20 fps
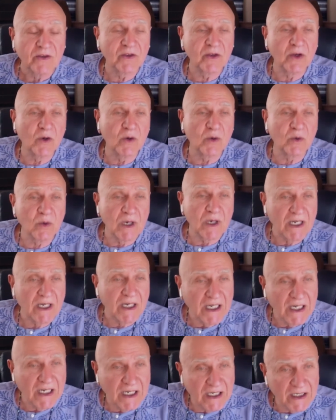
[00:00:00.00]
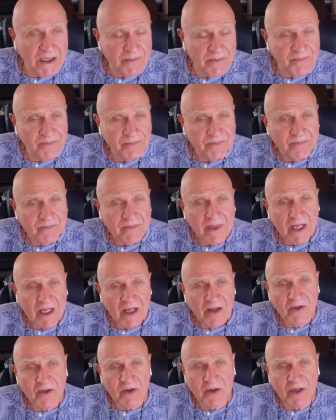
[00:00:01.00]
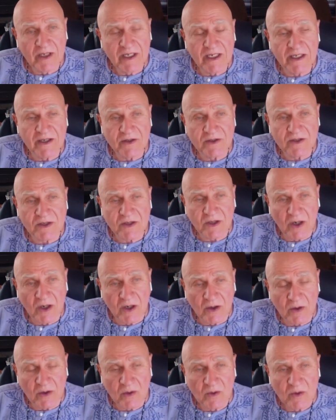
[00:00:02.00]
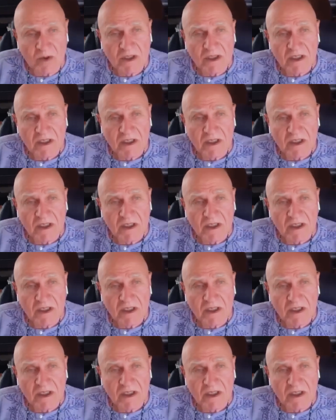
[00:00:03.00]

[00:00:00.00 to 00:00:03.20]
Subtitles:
So 30 years ago,